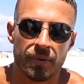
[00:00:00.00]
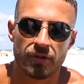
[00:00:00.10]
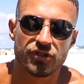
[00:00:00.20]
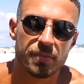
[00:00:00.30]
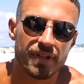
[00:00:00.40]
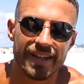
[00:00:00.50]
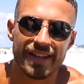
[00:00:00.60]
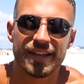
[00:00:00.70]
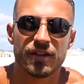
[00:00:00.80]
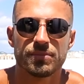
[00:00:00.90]
But
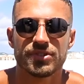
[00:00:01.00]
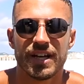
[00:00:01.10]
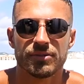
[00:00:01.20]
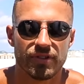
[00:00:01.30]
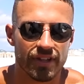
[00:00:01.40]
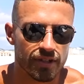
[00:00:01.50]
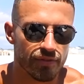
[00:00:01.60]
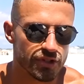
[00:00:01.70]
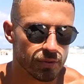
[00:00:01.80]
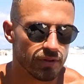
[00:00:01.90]
ultimately it comes down to the
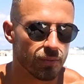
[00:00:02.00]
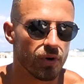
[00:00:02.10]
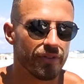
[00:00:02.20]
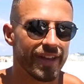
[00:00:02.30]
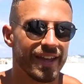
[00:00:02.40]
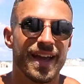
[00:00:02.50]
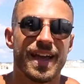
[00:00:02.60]
individual and what they